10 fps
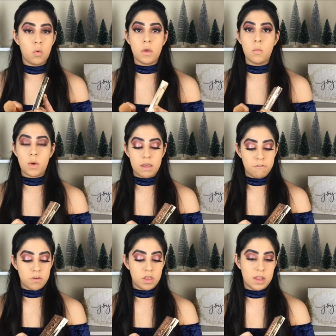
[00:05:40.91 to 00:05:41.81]
we wait
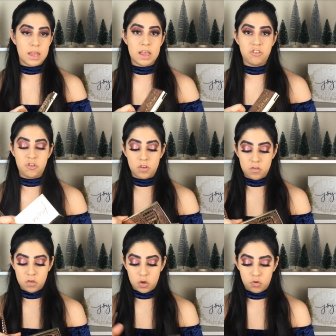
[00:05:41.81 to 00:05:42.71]
for the
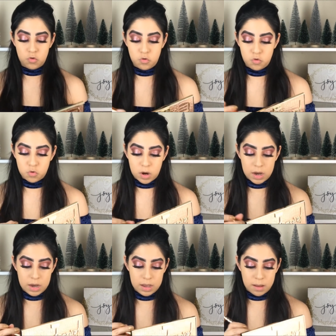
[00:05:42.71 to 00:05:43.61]
lashes to
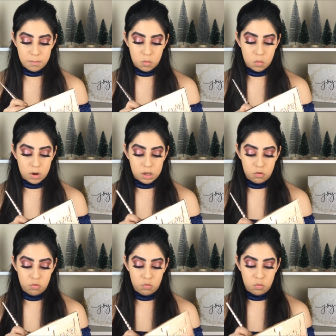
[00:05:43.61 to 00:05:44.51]
dry, I'm going
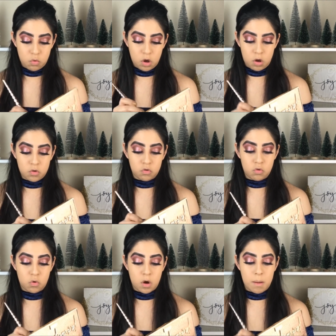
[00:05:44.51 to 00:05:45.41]
to
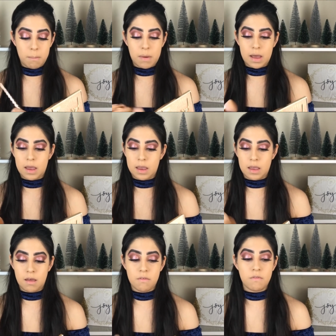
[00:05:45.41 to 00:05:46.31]
contour my
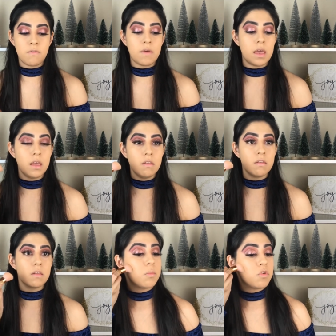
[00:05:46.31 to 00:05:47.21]
face.
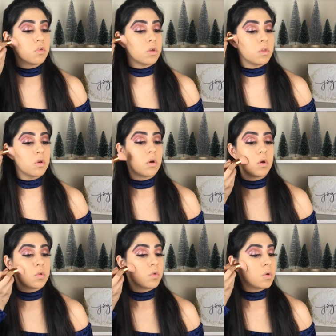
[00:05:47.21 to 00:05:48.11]
I'm just gonna
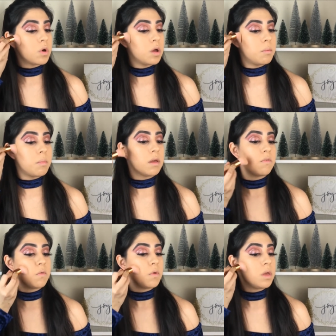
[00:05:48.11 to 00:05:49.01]
contour my
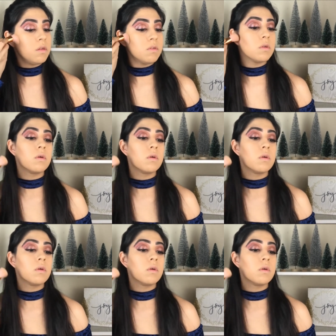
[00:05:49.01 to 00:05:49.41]
face.